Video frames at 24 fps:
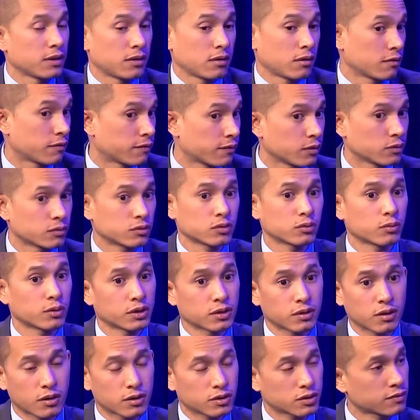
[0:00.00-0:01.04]
There are folks who are
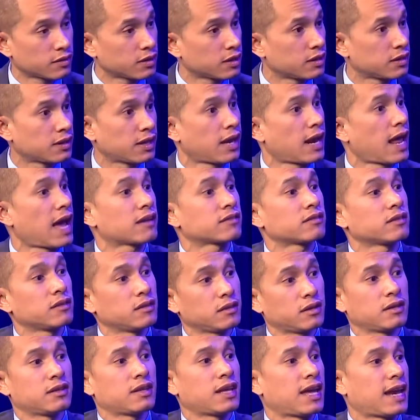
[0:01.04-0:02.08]
incarcerated that actually
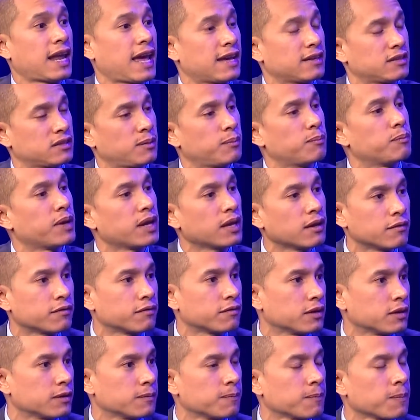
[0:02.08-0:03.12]
look at that as a
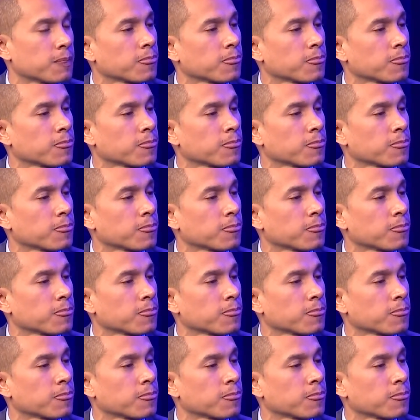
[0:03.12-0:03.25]
benefit.